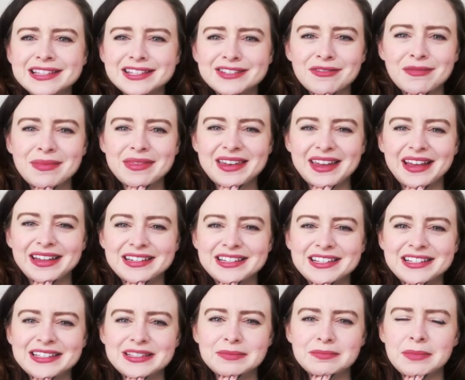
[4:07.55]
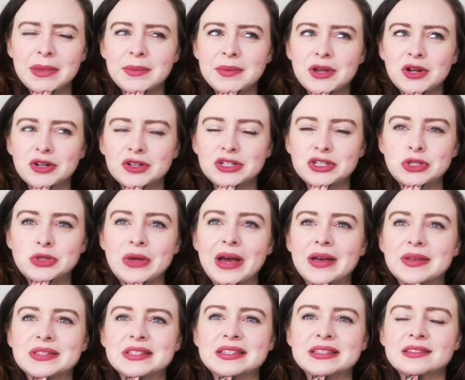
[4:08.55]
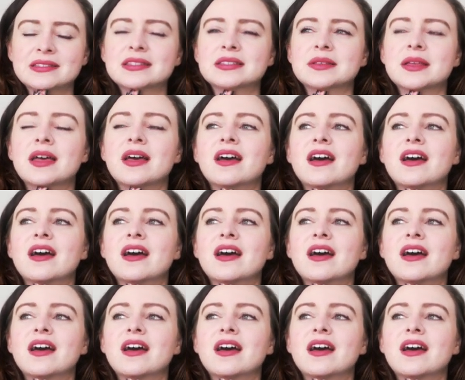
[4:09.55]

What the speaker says: It's from the 90s, maybe early 2000s.